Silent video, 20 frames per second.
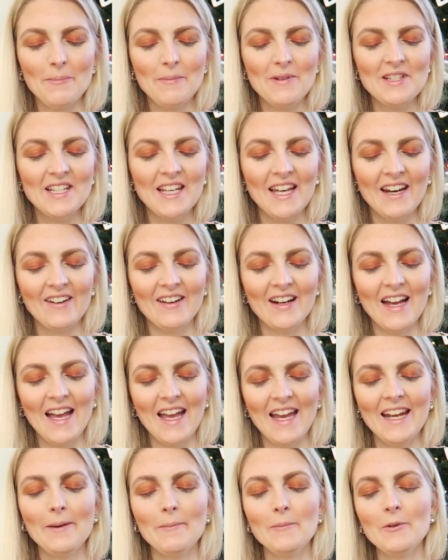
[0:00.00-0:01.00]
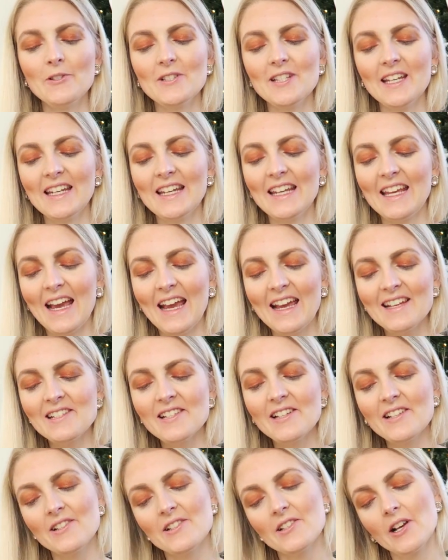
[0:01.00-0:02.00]
some mascara, and I'm using the
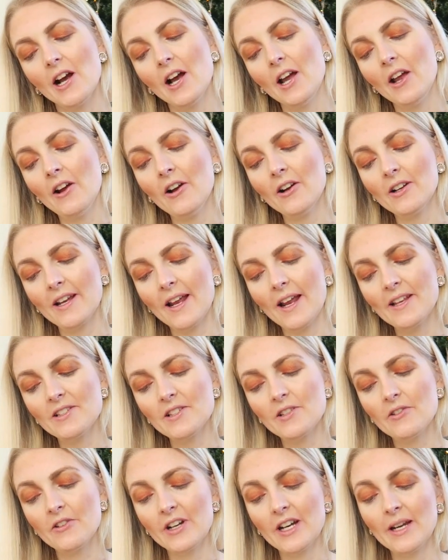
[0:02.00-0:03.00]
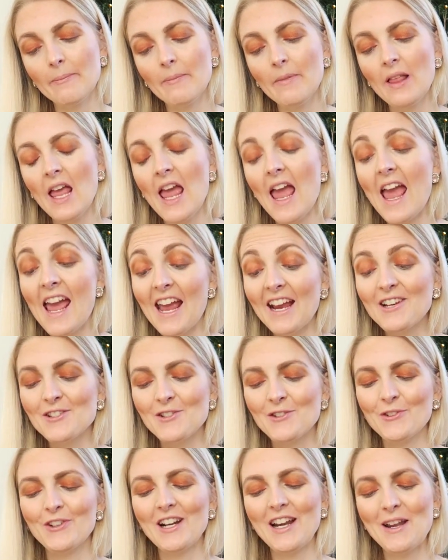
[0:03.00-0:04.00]
Essence I Heart Ice Cream
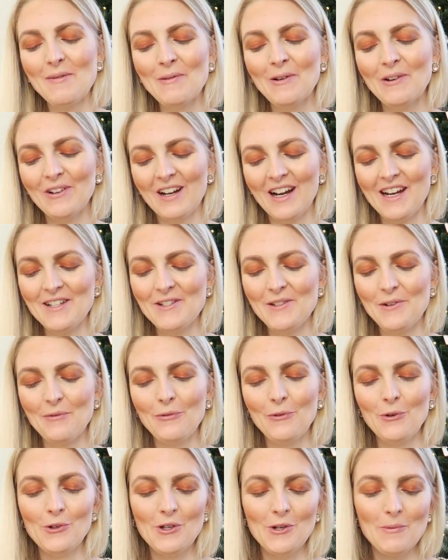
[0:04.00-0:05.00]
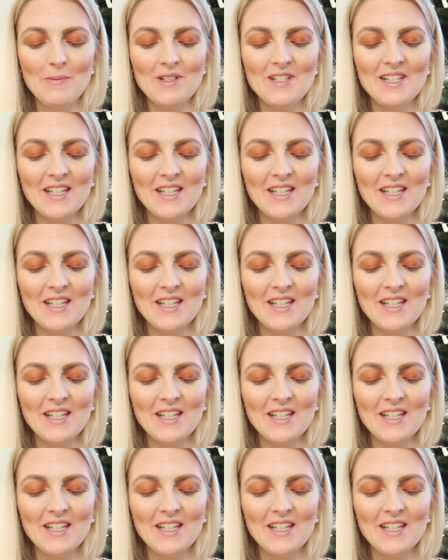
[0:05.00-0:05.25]
Extreme Crazy Volume